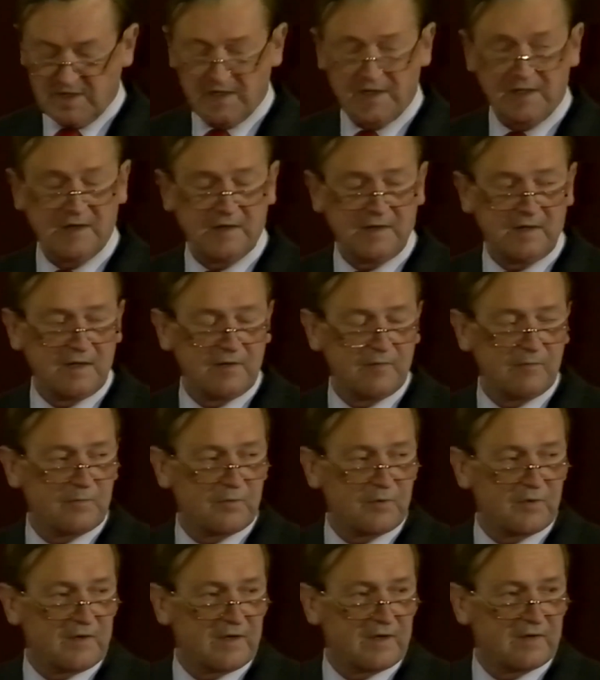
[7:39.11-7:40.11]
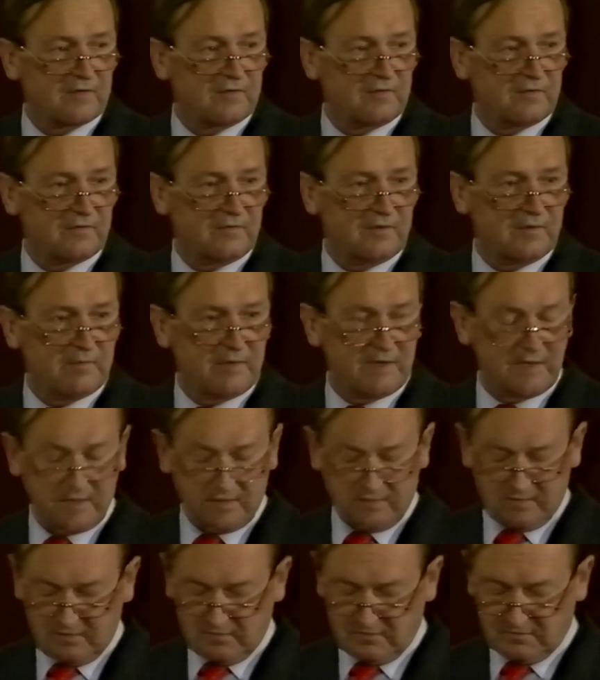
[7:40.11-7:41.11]
and an unproductive,
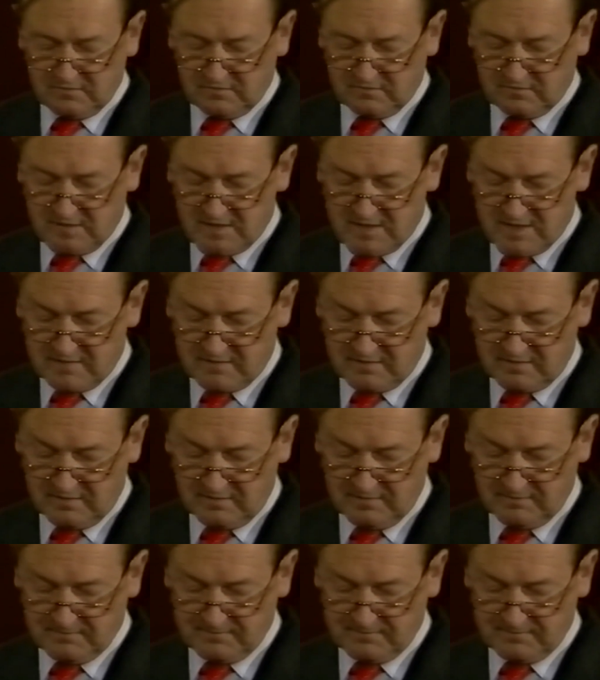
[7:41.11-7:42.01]
demanding society.